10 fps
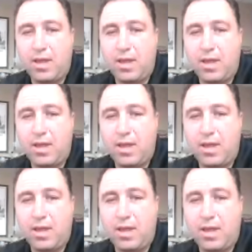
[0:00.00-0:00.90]
let's talk a
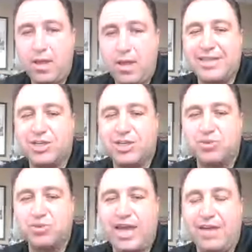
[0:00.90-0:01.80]
little bit about, is
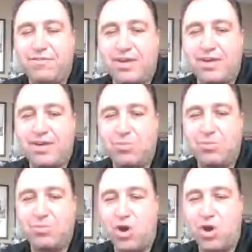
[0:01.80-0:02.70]
Mexico safe? I
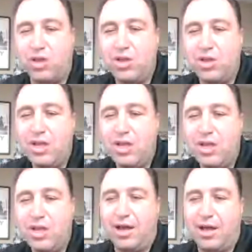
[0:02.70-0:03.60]
mean, we all
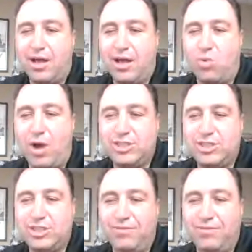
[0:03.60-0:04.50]

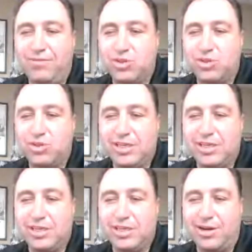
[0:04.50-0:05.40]
watch TV,
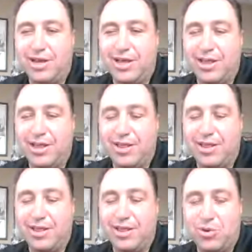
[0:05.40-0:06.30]
so it's either
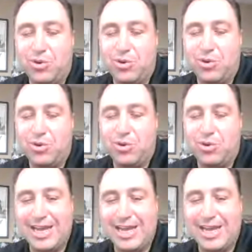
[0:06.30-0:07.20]

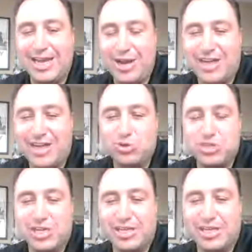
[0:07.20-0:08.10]
CNN or Fox
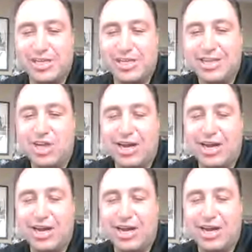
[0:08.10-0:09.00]
News, and they
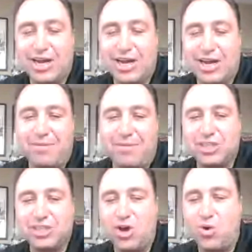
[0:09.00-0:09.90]
talk about
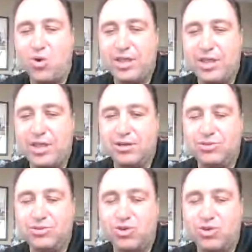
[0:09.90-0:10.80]
Mexico and the
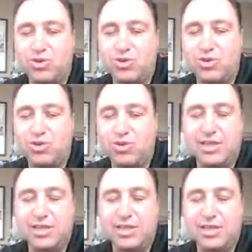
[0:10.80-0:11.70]
drug
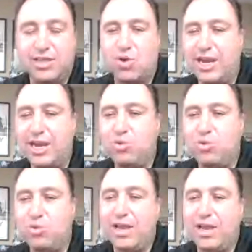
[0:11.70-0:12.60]
cartel and so on. And
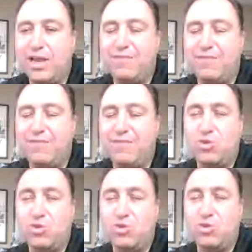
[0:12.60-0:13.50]
if you
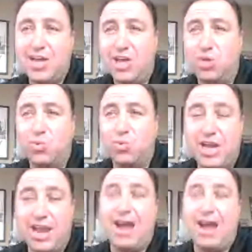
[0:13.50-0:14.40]
watch that,
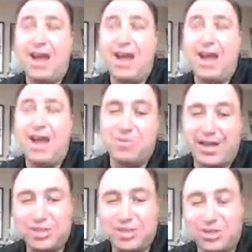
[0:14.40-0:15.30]
you would never
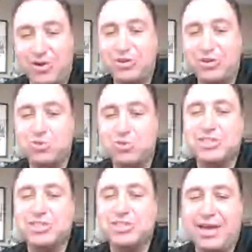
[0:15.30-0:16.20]
go to Mexico or ever
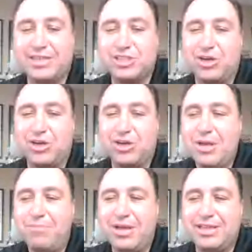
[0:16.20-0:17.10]
do business in
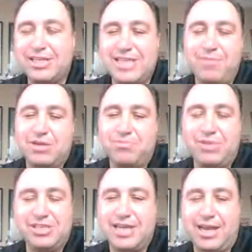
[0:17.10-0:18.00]
Mexico. But the
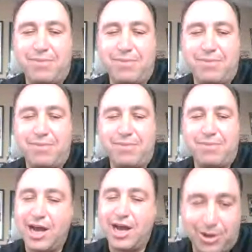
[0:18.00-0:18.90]
same could be said about
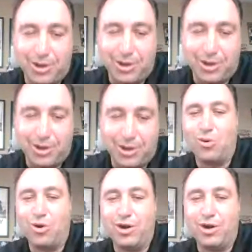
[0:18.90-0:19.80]
Chicago
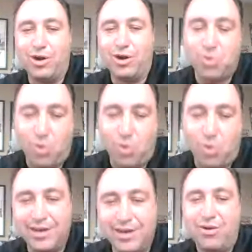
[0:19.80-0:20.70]
or
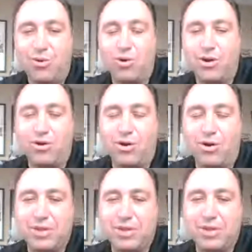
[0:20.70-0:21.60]
Detroit
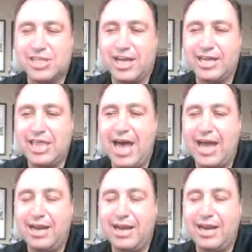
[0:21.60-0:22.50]
or places
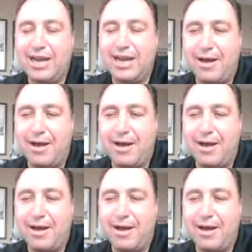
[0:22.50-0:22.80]
like that.